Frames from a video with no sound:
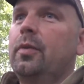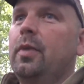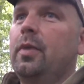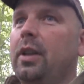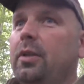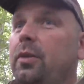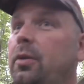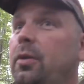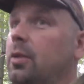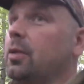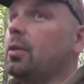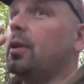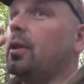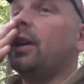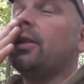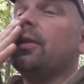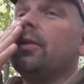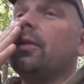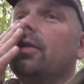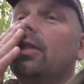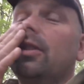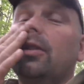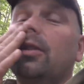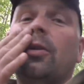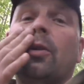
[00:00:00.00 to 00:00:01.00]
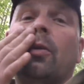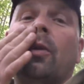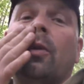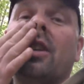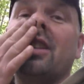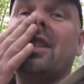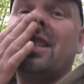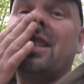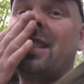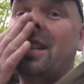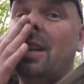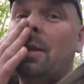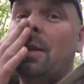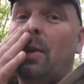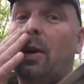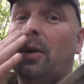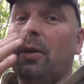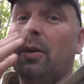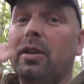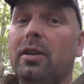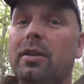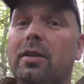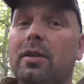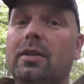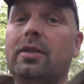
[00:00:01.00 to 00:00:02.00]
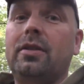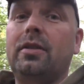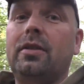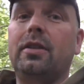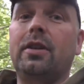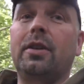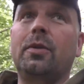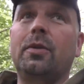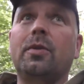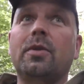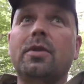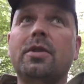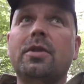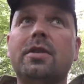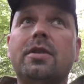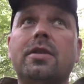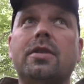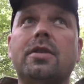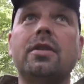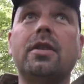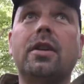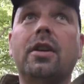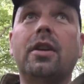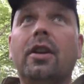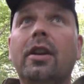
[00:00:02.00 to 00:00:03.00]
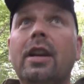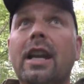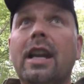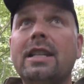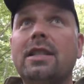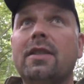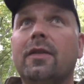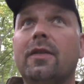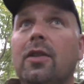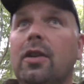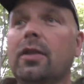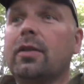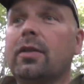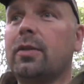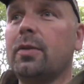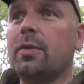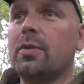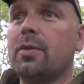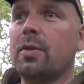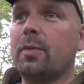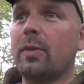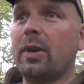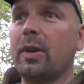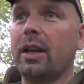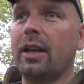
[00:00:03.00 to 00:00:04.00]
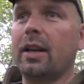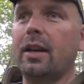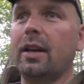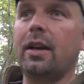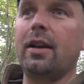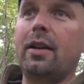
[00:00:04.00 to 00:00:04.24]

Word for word: I don't know, I don't really know what to say about it. It was, unless you've gone through something like